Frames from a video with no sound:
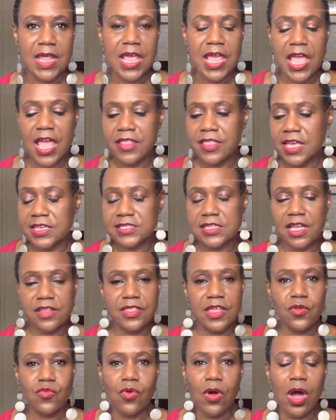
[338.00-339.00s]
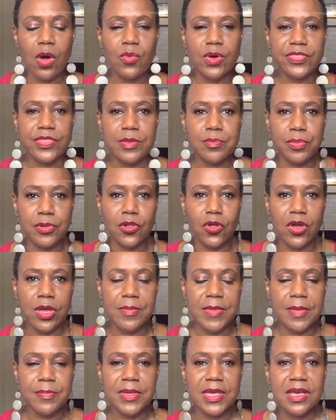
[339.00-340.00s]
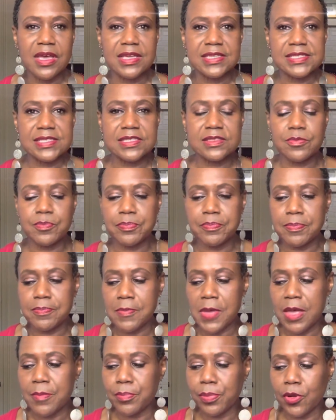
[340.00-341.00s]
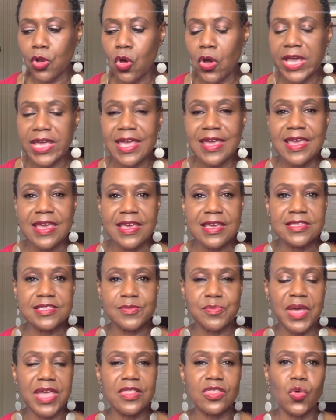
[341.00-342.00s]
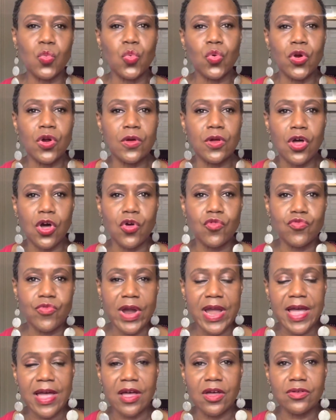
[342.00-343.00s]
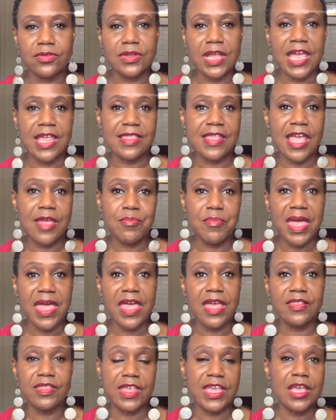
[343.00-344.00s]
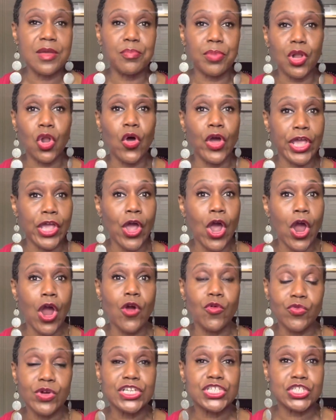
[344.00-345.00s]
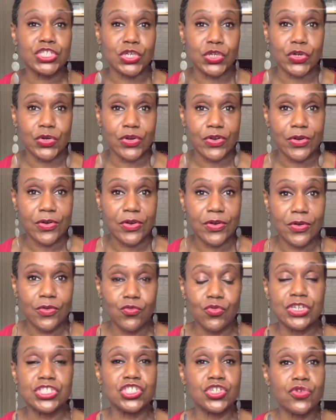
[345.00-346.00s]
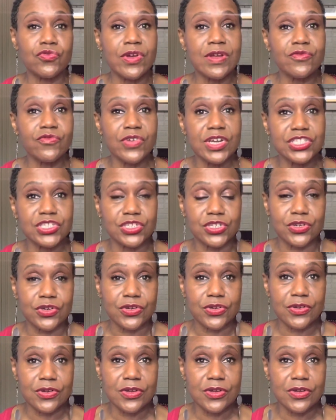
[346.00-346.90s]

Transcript: And there's nothing wrong with employment, because employees make the world go round, and they make the employer richer, richer and richer.